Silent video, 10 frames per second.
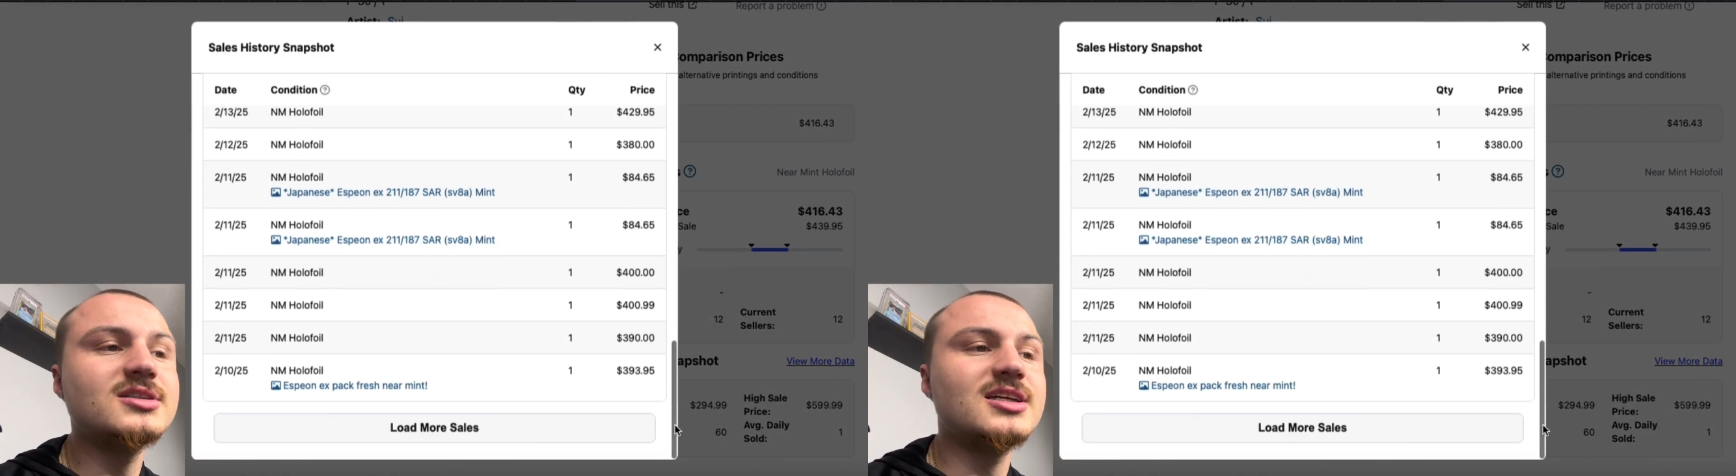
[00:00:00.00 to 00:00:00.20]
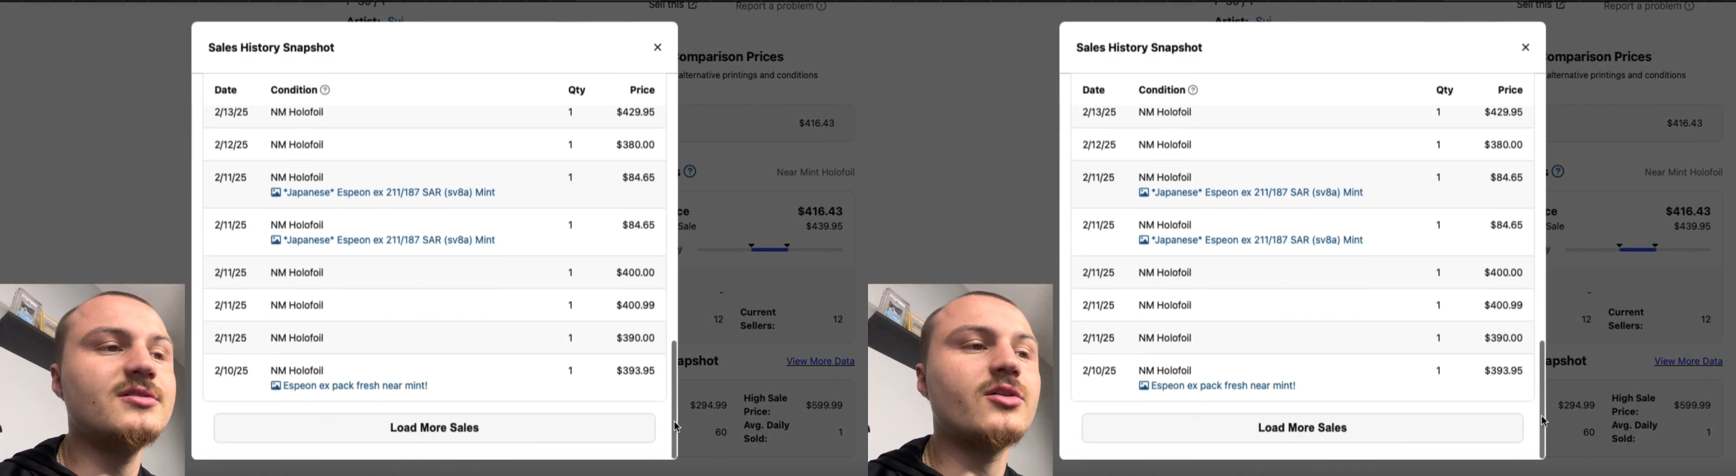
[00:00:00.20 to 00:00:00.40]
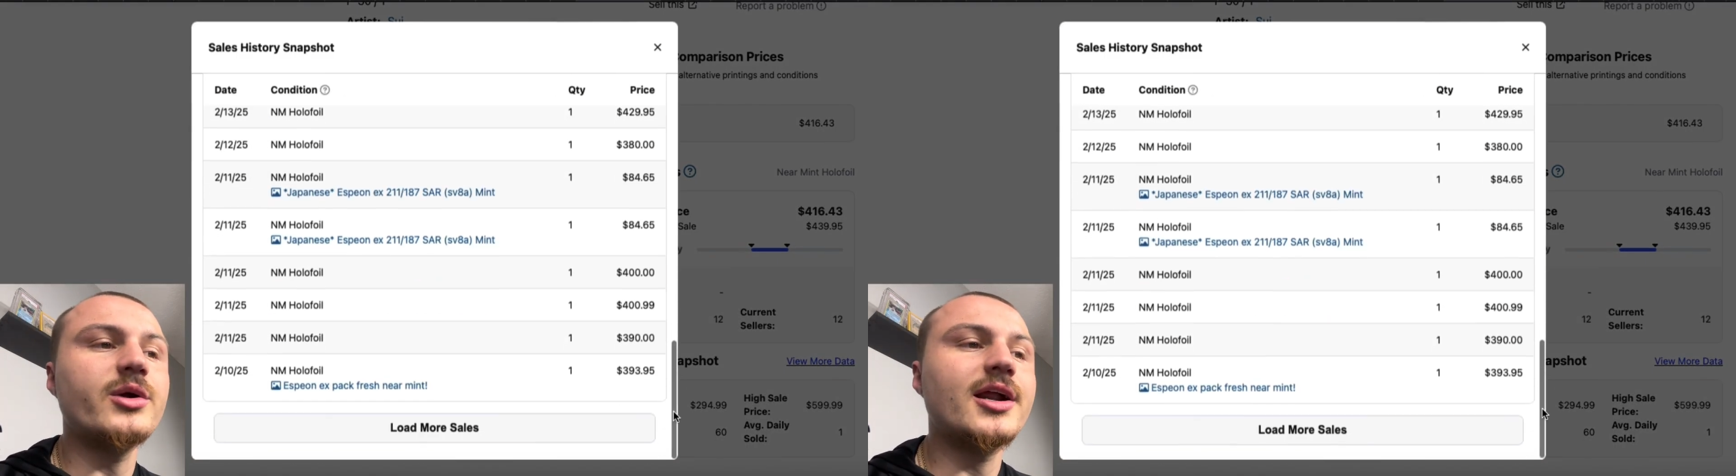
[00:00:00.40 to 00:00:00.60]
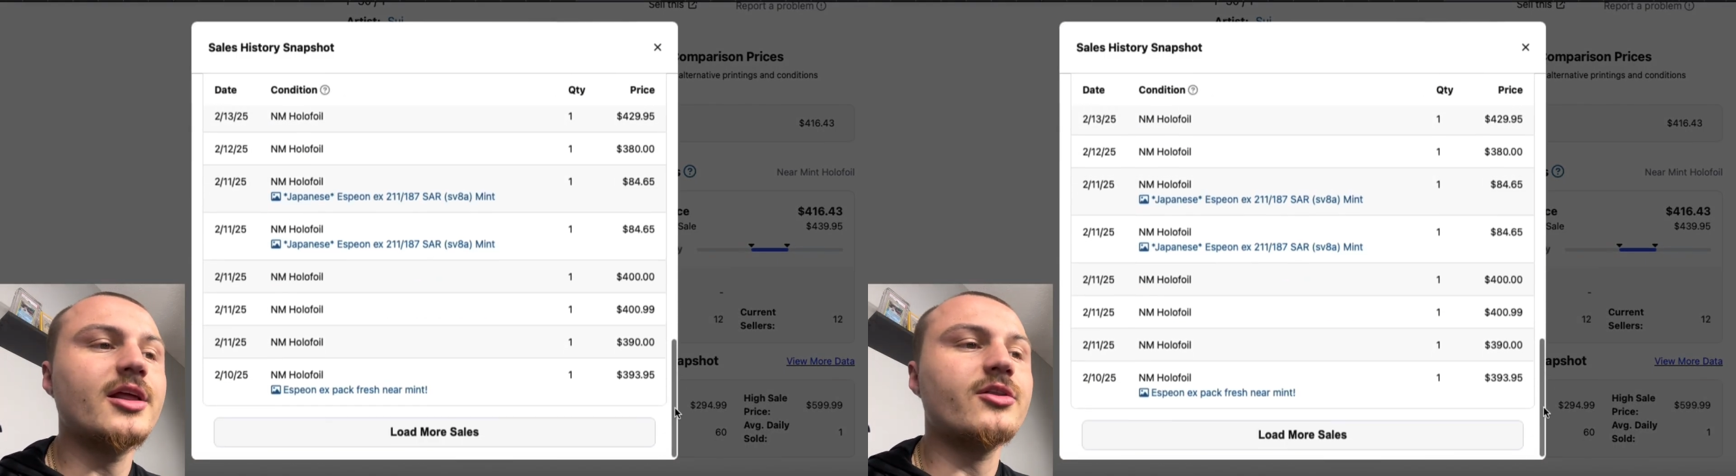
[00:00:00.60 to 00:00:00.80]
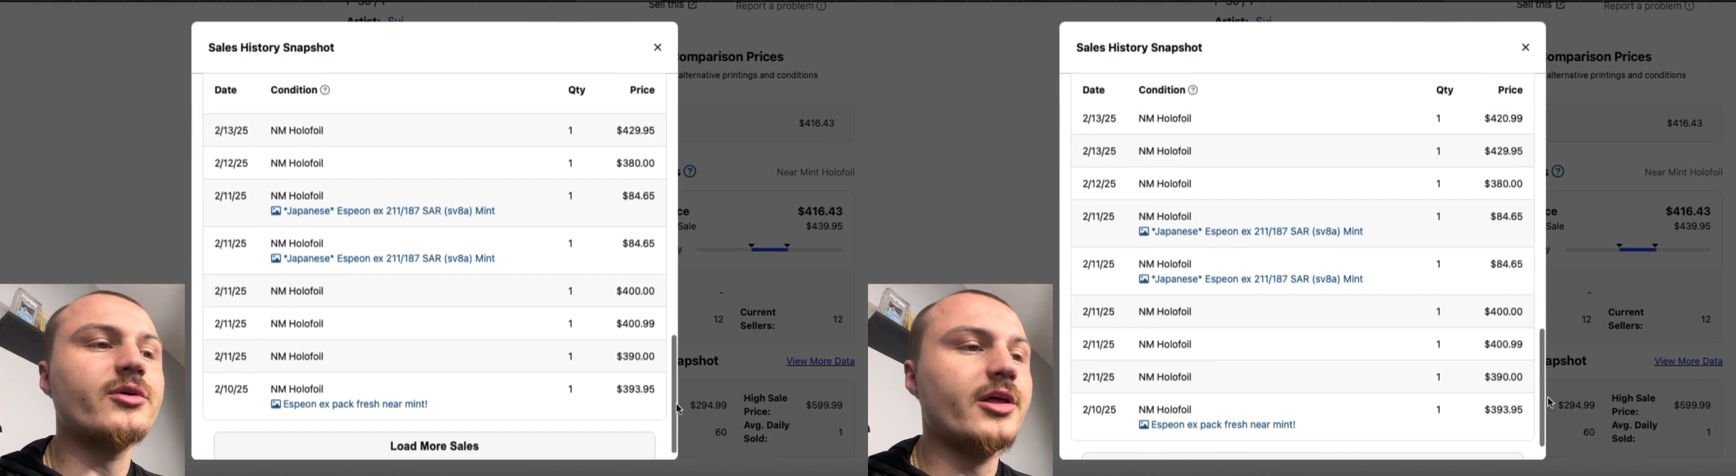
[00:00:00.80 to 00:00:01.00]
since
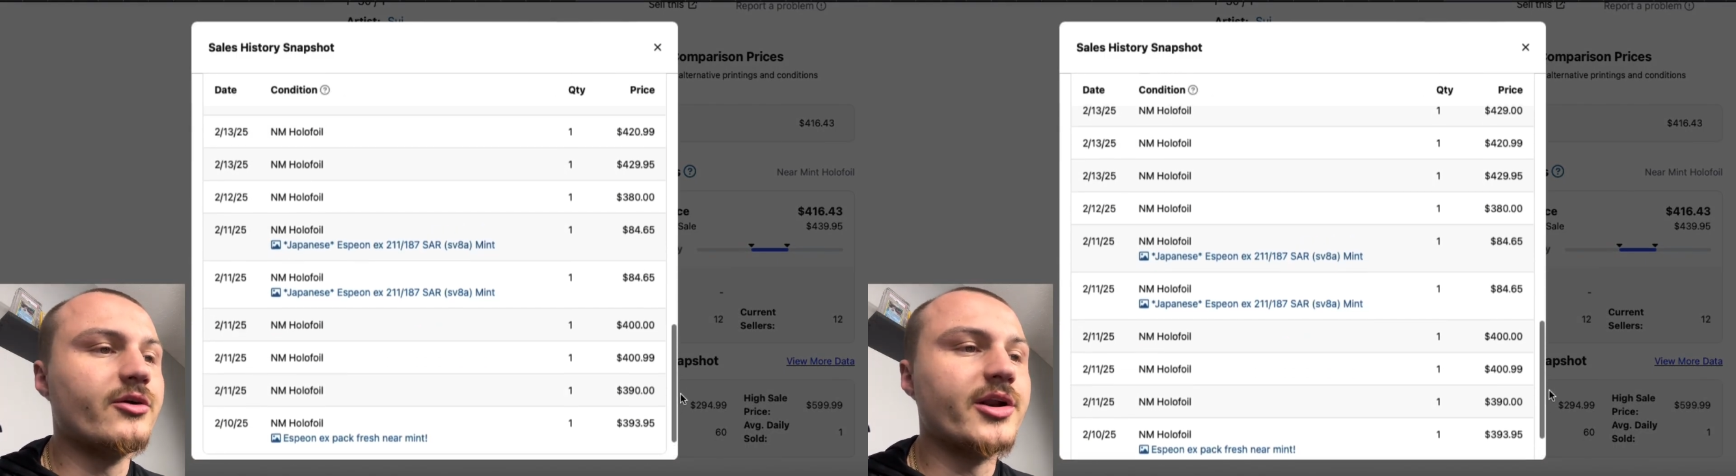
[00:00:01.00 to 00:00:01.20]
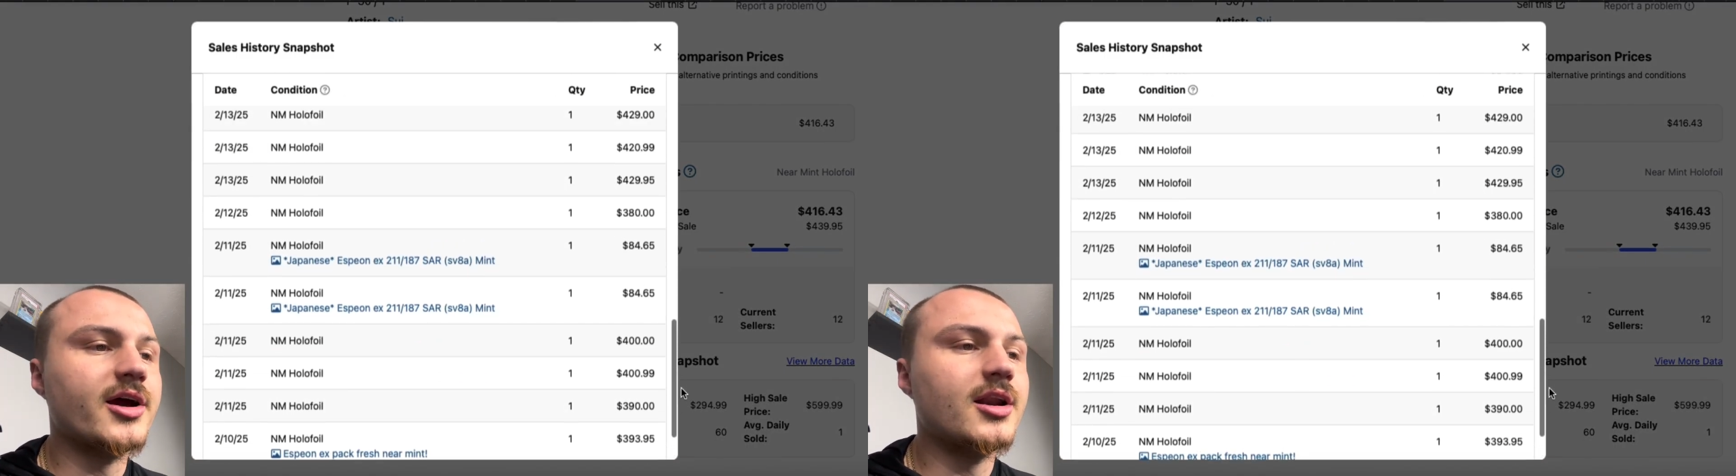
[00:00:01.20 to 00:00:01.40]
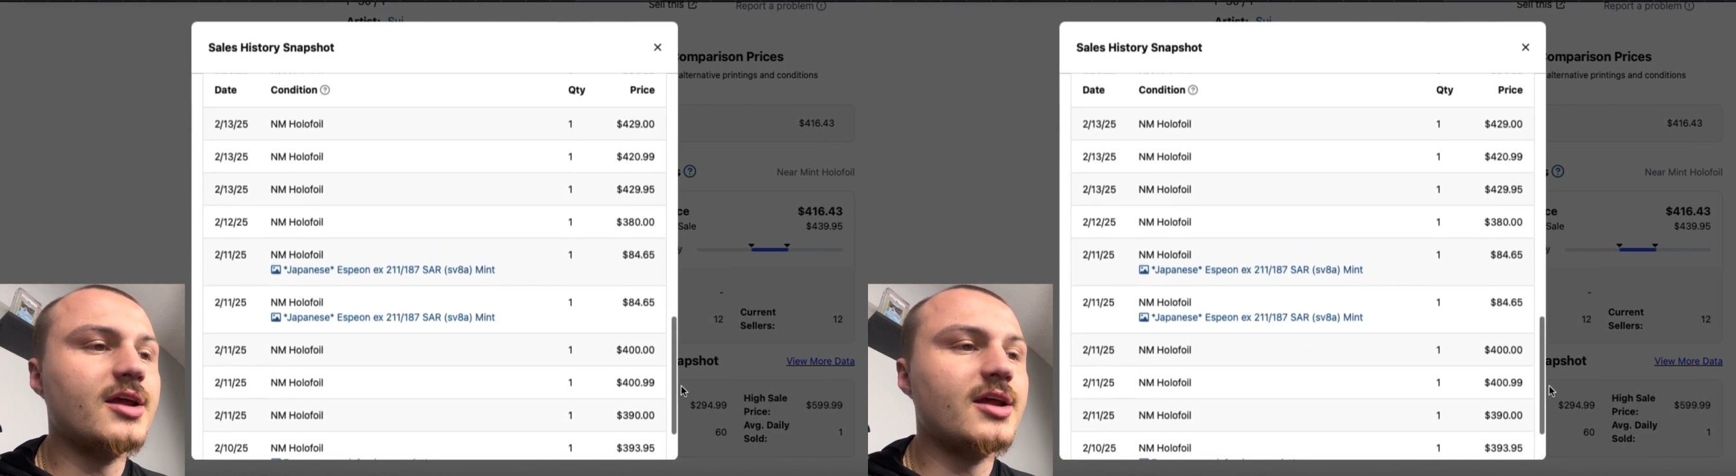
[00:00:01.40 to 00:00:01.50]
393, 390,